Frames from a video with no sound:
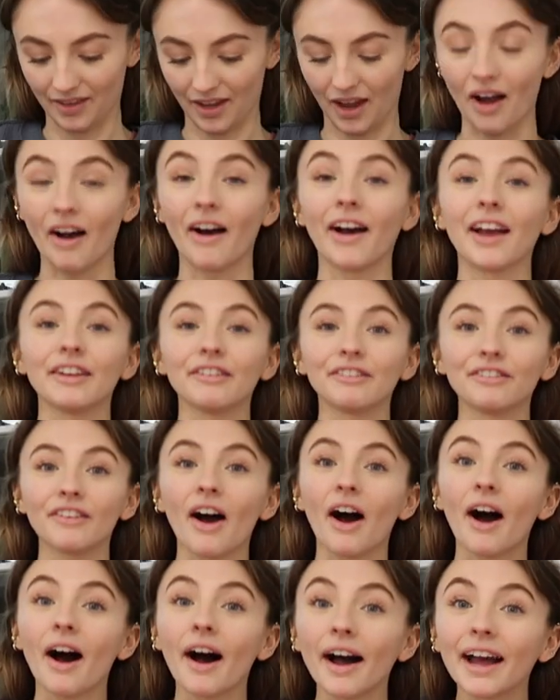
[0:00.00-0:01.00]

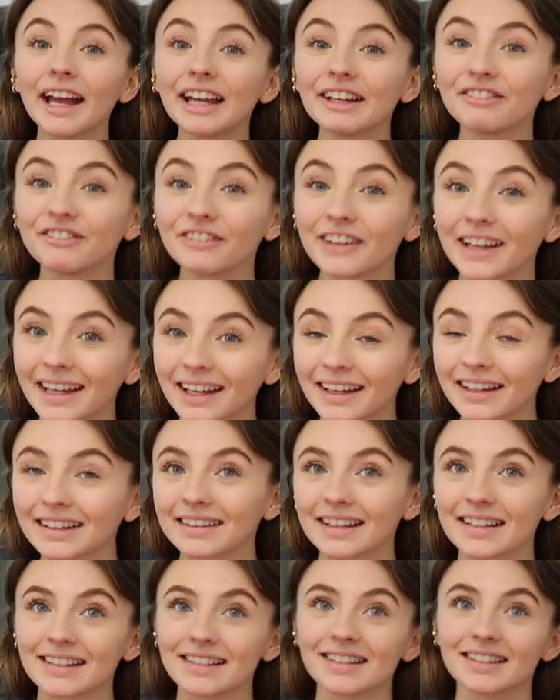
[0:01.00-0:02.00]
I
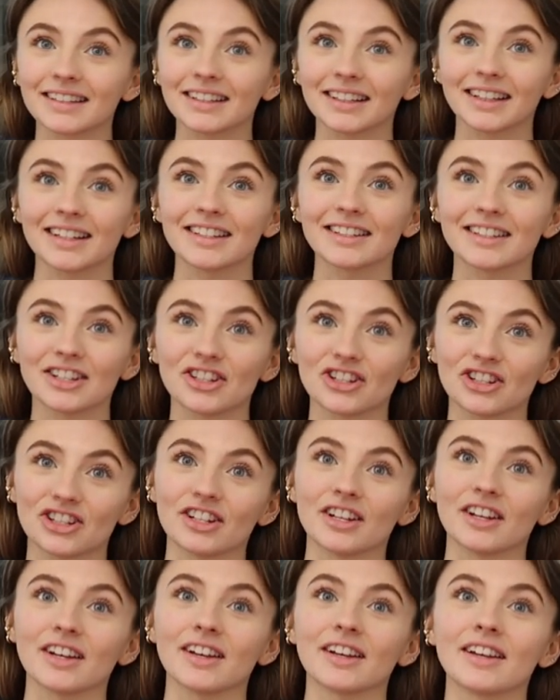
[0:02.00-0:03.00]
think this is the
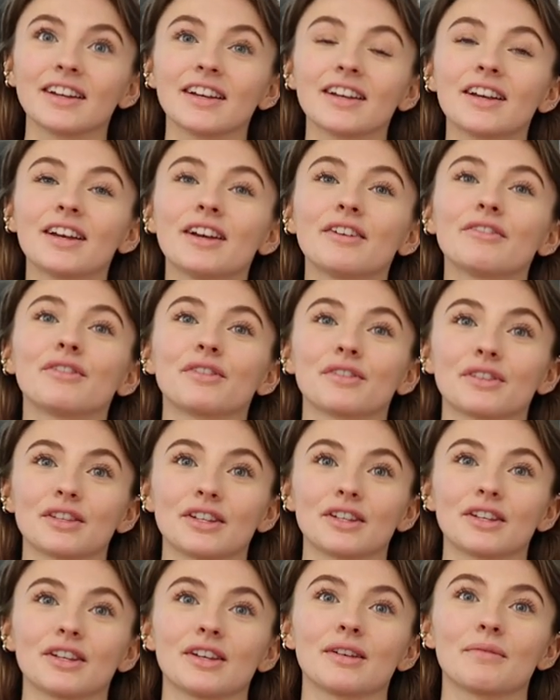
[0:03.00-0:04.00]
conditioner for
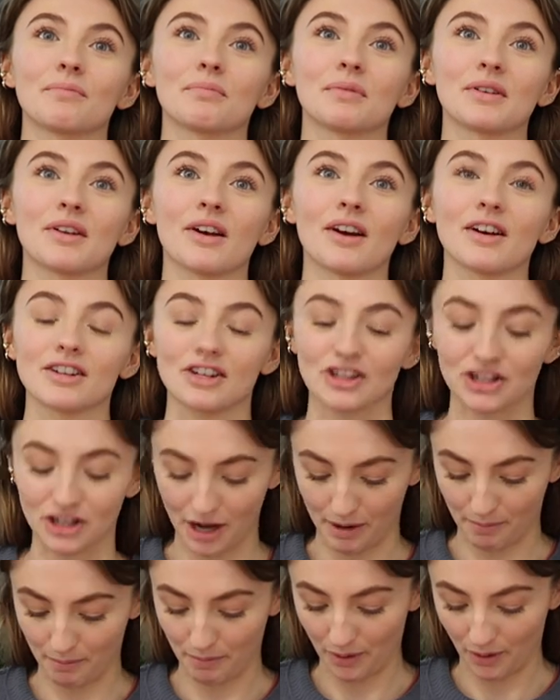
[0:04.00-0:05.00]
the banana
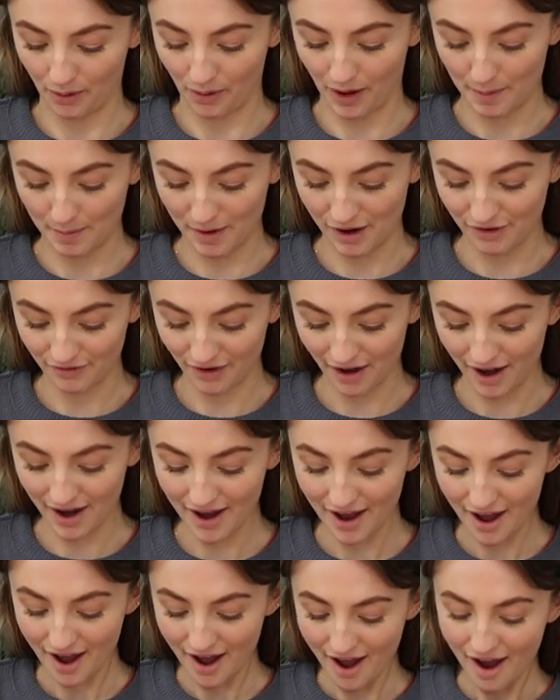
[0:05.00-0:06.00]
shampoo. Am I
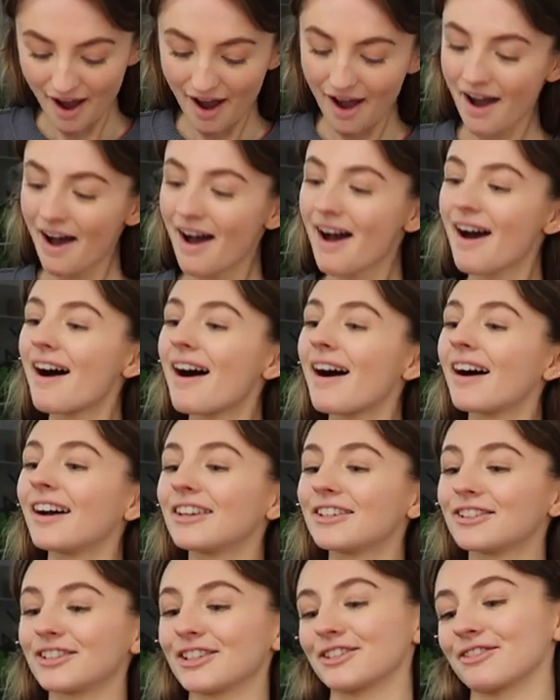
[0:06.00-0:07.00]
right?
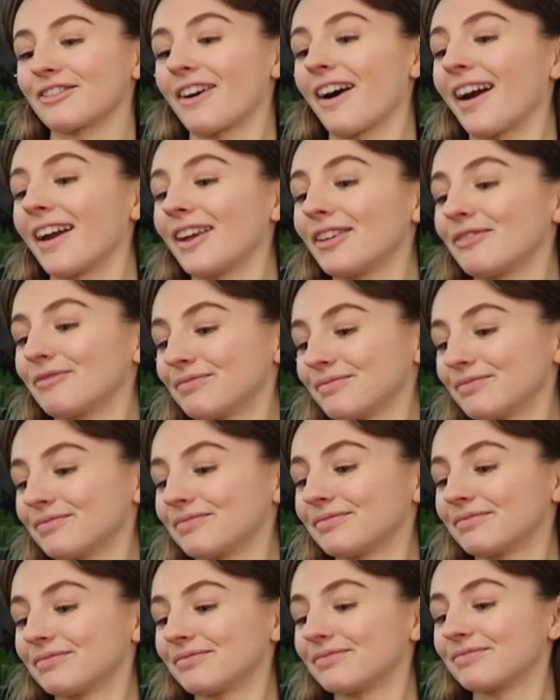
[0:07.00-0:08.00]
She's right.
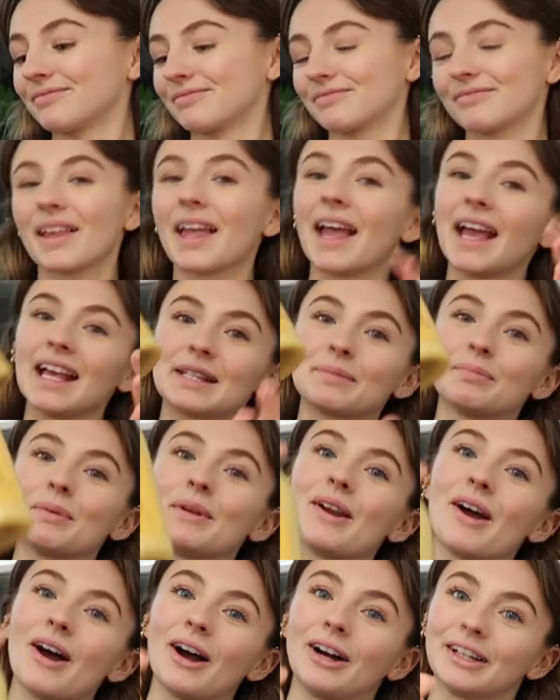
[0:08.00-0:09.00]
It's
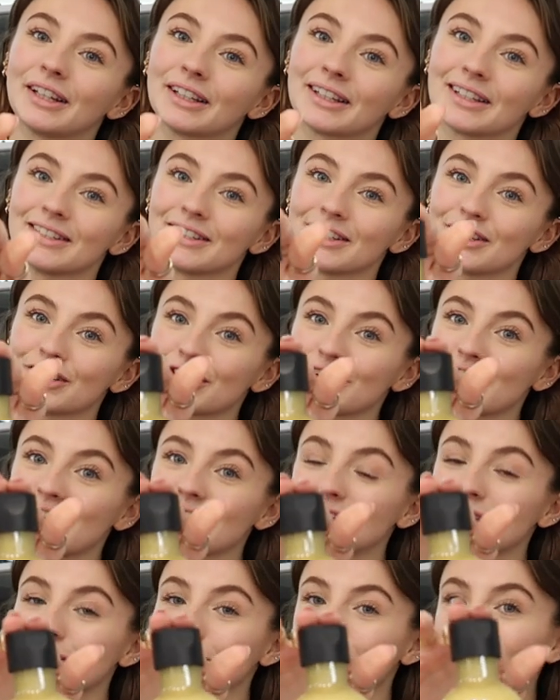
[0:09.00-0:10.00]
banana
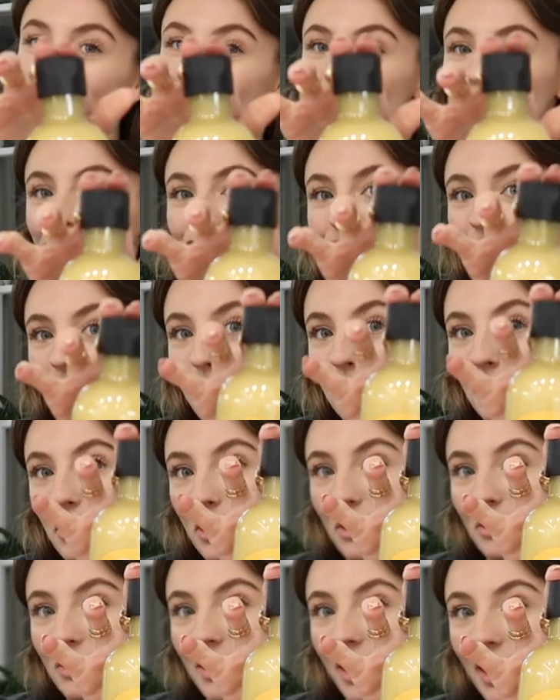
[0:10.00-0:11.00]
conditioner to match the
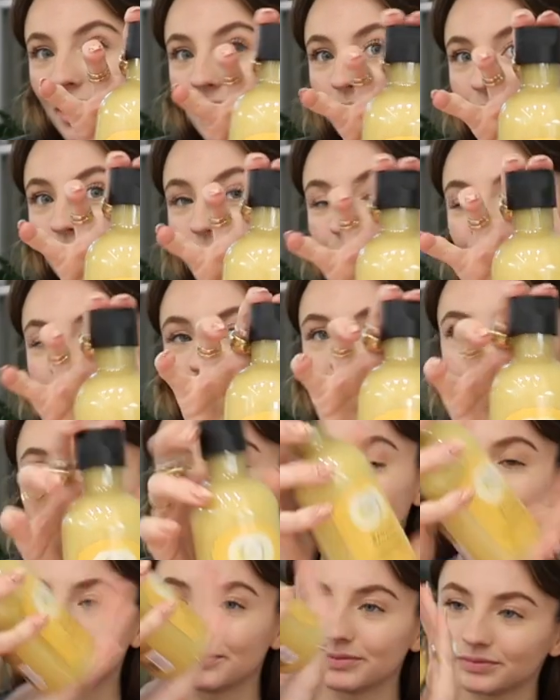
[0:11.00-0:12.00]
shampoo that I
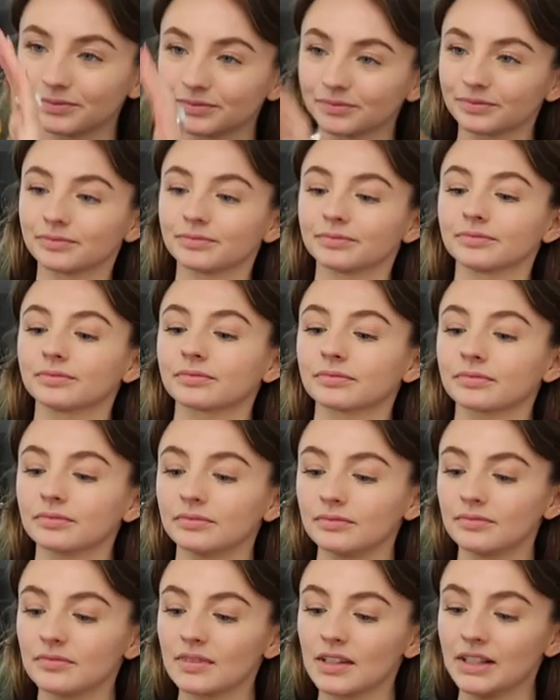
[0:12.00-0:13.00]
got.
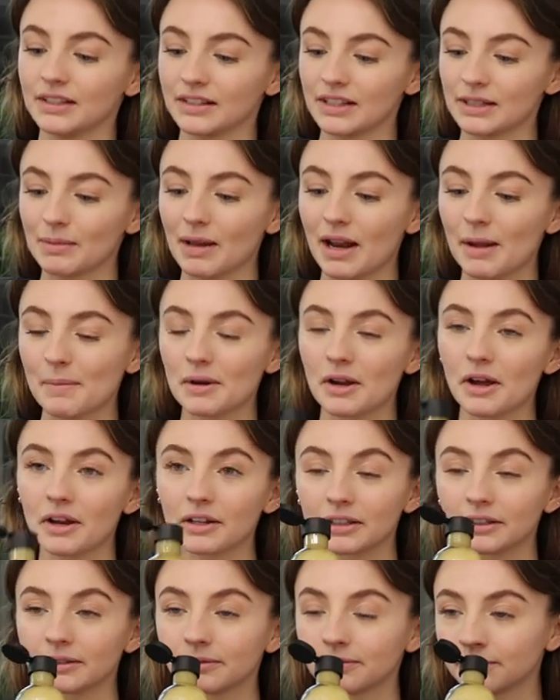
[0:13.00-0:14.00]
Does it smell like
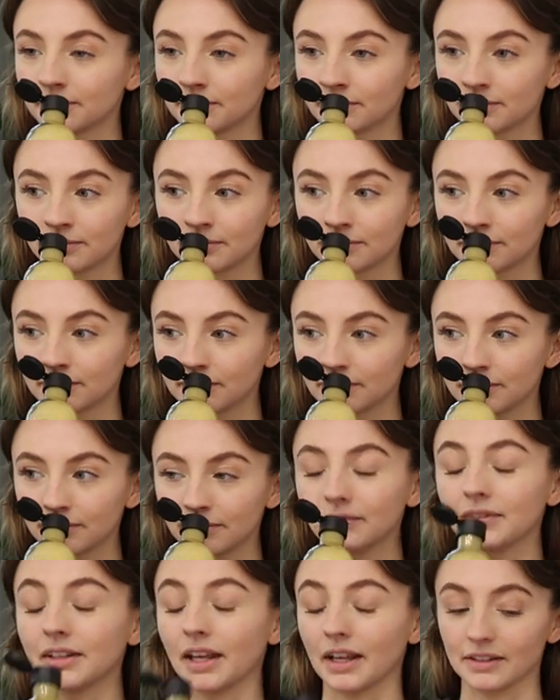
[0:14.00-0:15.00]
banana?
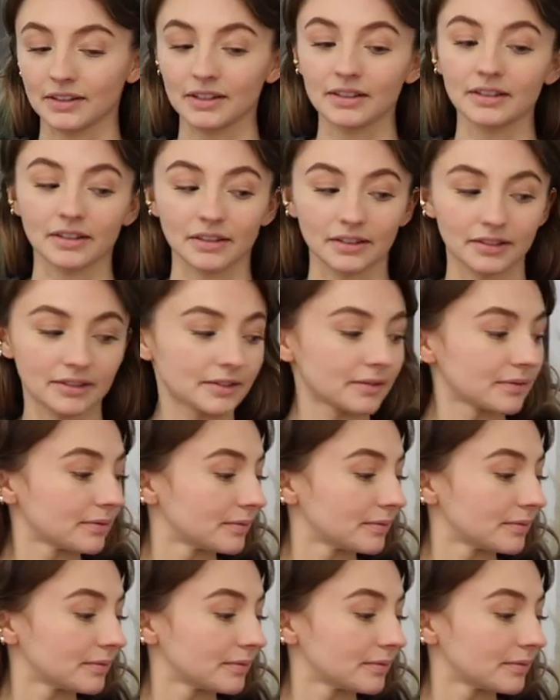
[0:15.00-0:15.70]
Yes, it does.